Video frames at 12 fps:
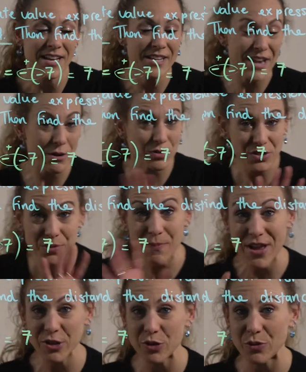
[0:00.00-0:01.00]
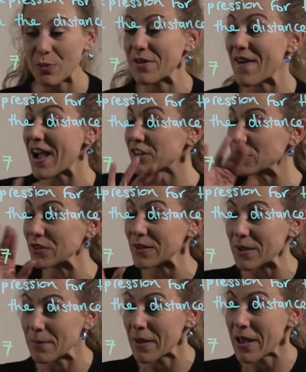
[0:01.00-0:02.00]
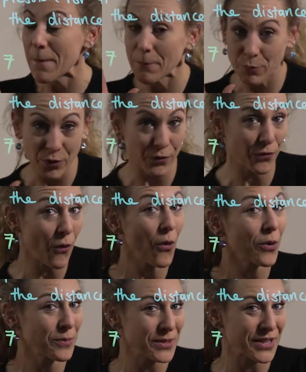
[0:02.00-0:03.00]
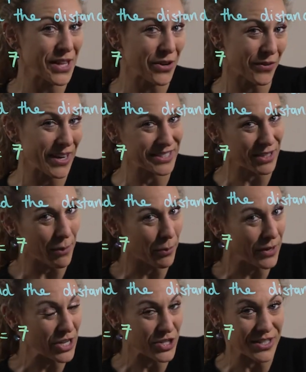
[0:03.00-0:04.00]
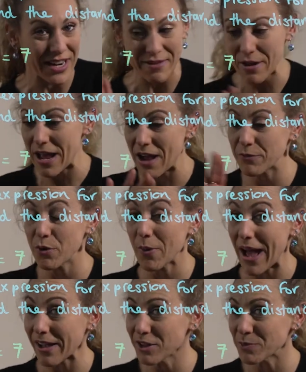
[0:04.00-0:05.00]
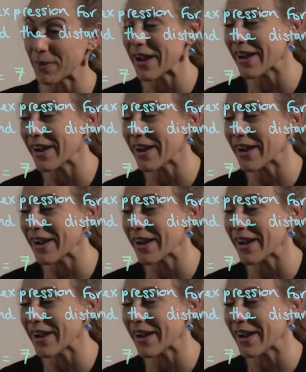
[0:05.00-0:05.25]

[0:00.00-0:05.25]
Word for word: Now, to make sure that we've actually performed the correct operation and have no algebra